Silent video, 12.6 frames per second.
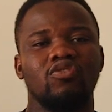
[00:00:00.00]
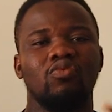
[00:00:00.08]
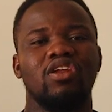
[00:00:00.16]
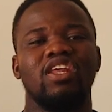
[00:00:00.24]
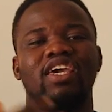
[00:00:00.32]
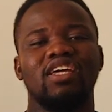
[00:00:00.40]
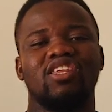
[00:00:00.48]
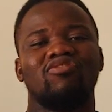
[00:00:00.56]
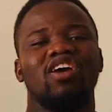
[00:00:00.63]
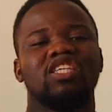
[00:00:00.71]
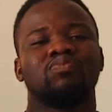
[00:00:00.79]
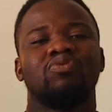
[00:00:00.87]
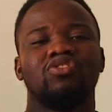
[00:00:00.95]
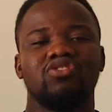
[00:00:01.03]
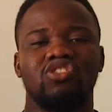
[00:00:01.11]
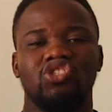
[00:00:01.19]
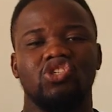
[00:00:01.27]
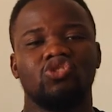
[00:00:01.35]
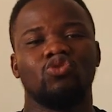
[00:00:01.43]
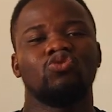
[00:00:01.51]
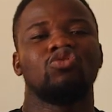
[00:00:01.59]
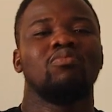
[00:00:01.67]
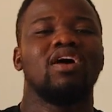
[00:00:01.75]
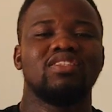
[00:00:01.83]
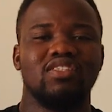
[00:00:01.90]
when they get a response, it's just
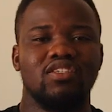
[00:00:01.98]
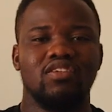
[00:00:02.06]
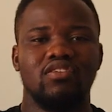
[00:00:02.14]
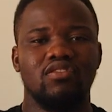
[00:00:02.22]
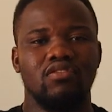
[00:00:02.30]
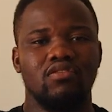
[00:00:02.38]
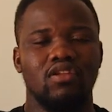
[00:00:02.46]
automatic.